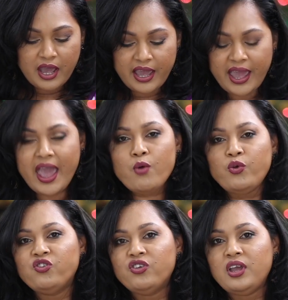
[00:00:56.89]
Here
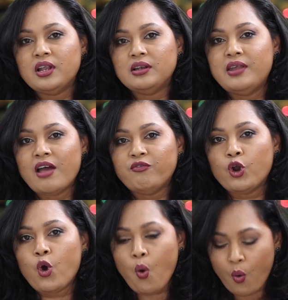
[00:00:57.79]
we see the devil
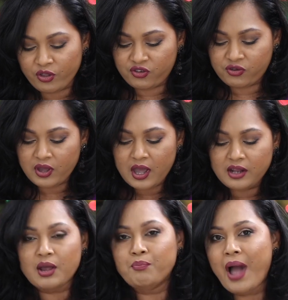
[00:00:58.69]
quotes
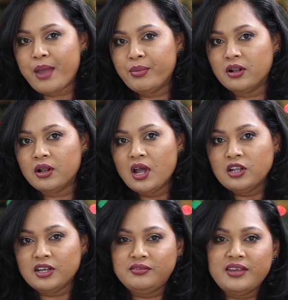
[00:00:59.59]
the Bible.
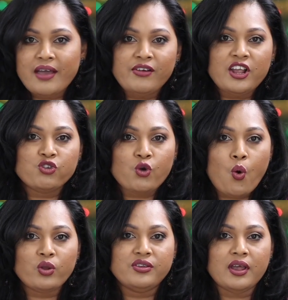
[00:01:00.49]
The devil is
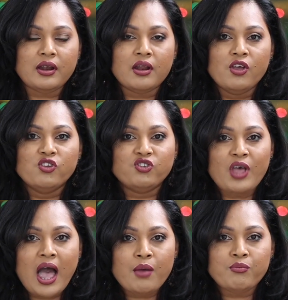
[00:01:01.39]
quoting
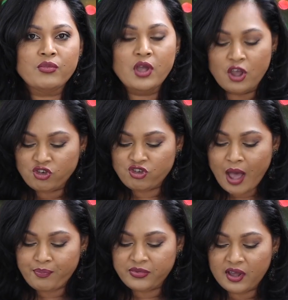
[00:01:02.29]
Psalm
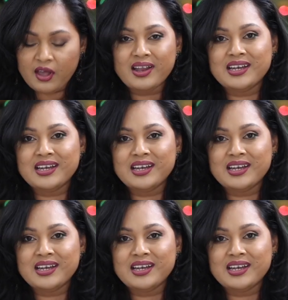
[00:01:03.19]
chapter